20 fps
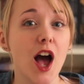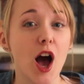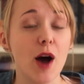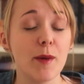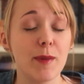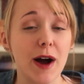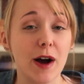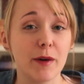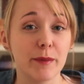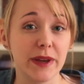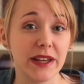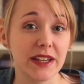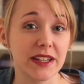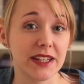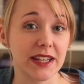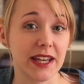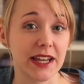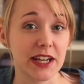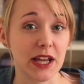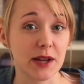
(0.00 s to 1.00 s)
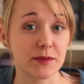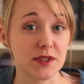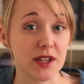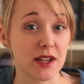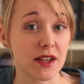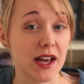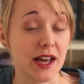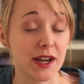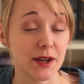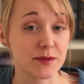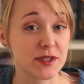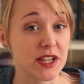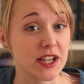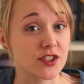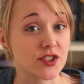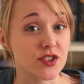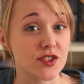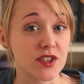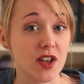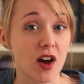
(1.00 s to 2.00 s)
about making any
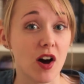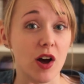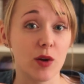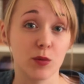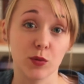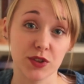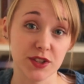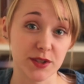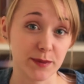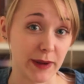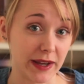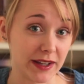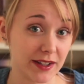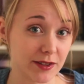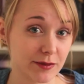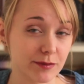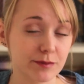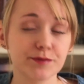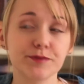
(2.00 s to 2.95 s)
adaptations that I want to make.